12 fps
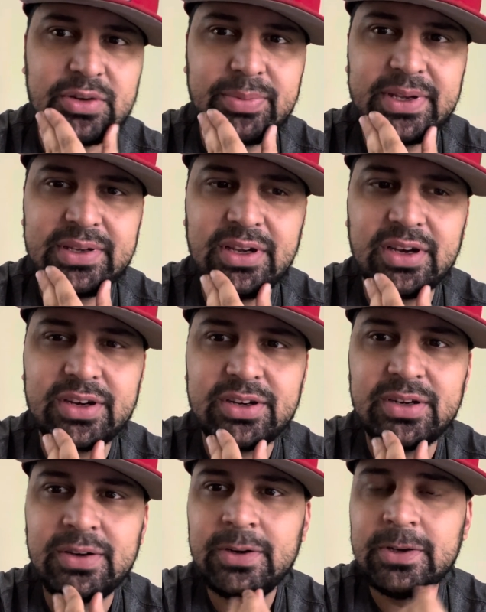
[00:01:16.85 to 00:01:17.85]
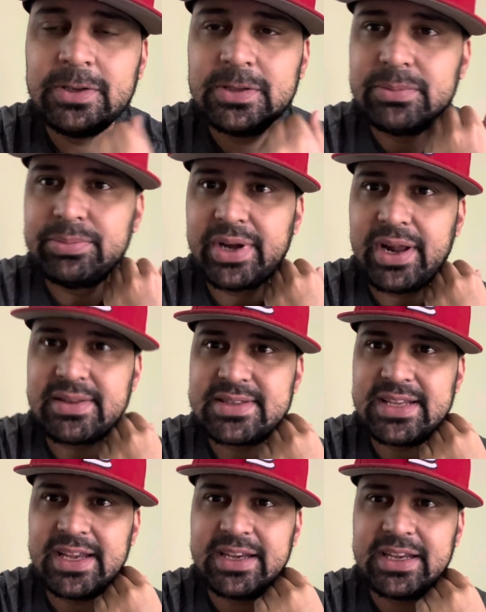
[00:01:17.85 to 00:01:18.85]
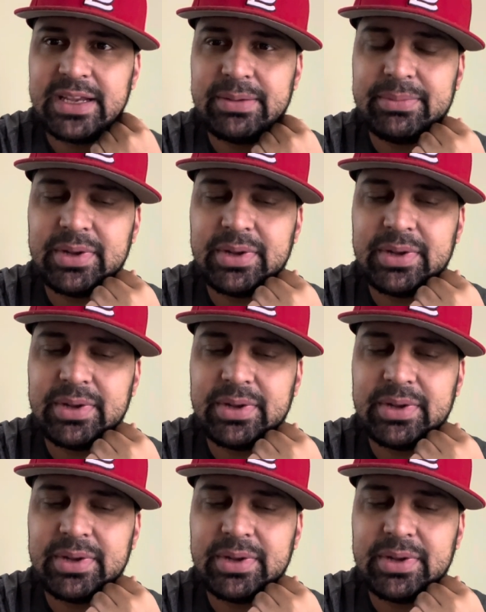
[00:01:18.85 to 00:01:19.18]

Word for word: bit younger, but I'll take him.